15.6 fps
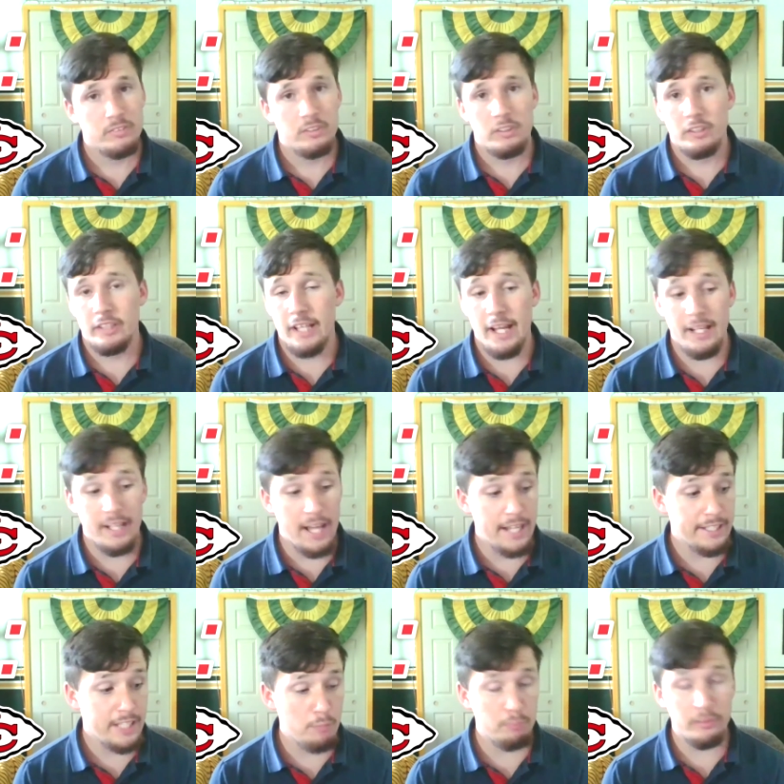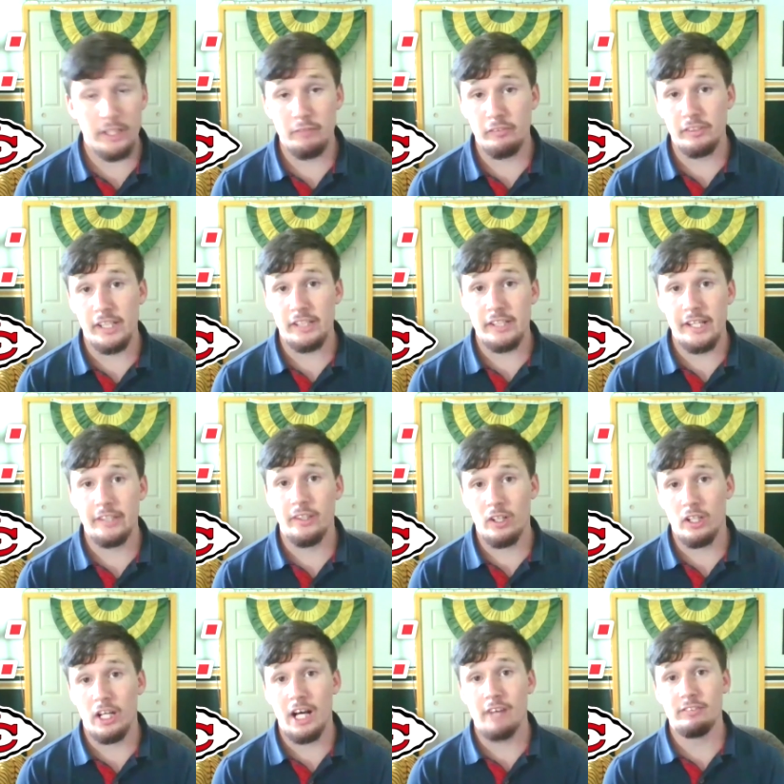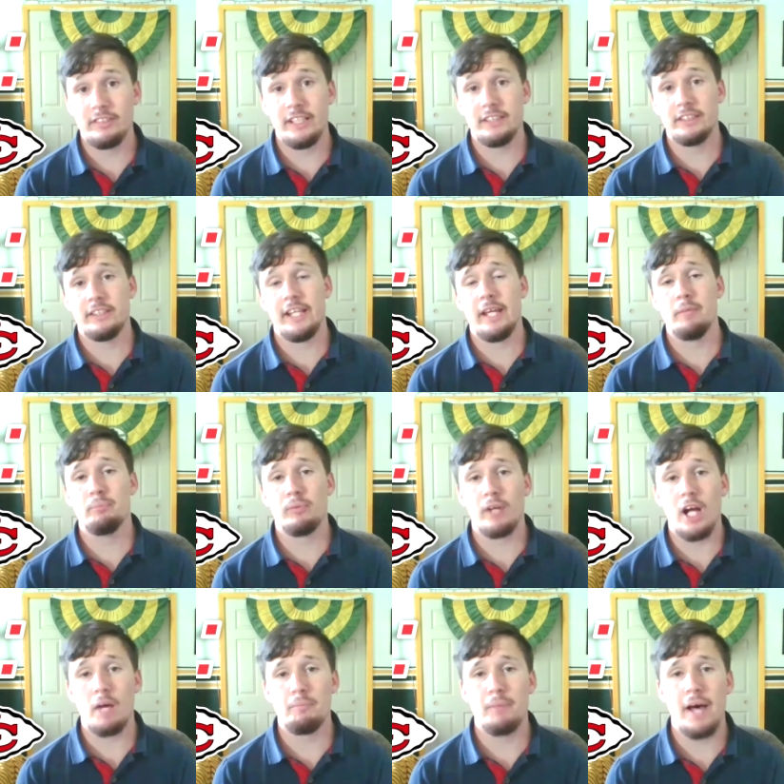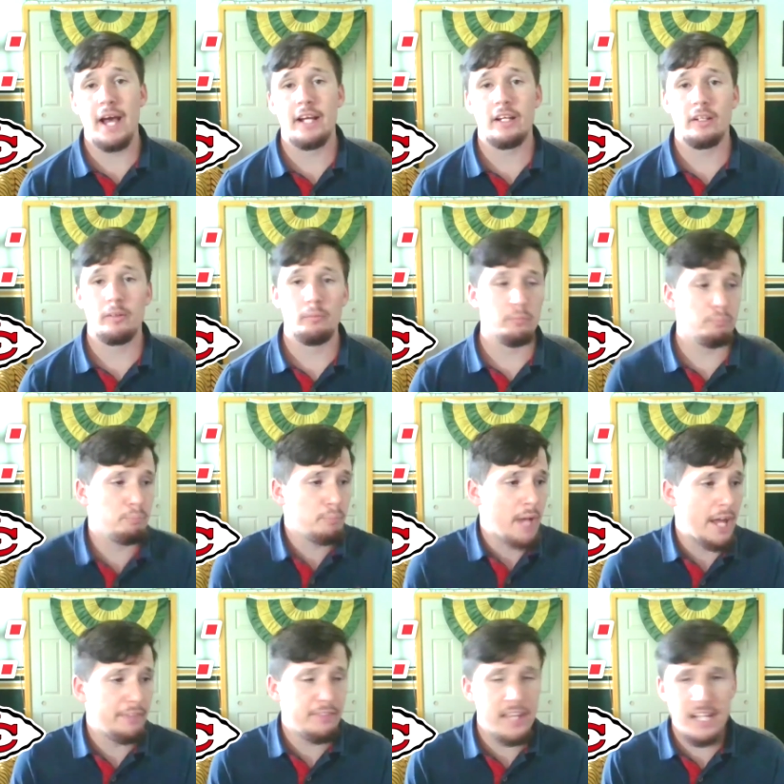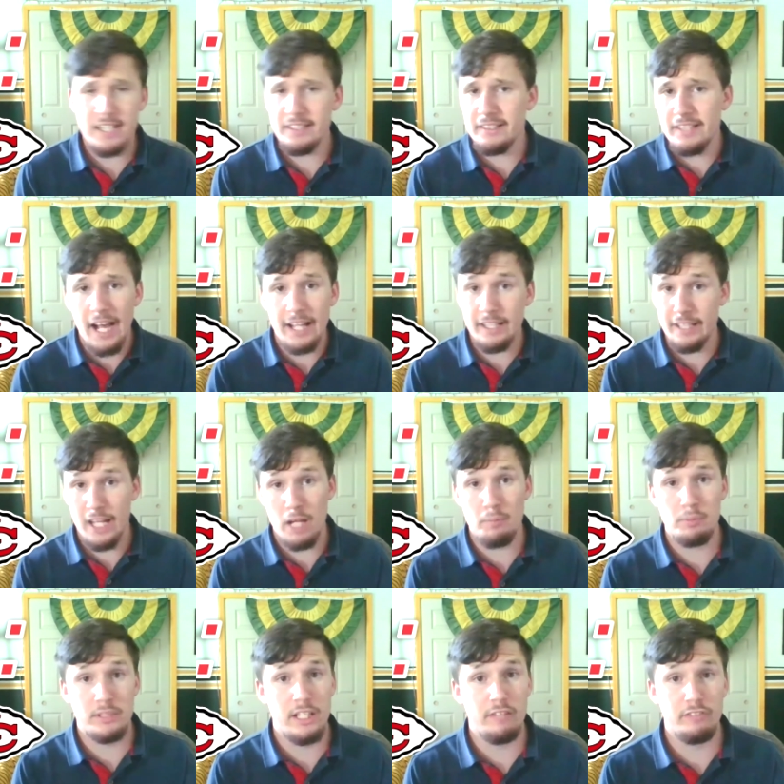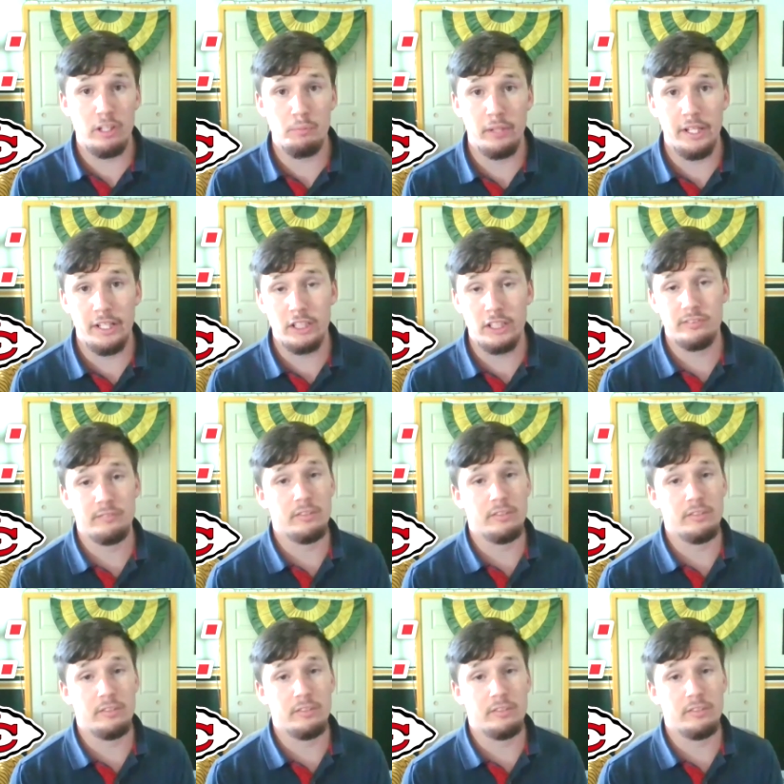that I can't believe what they did during the offseason. They brought back, I think, 99% of their players from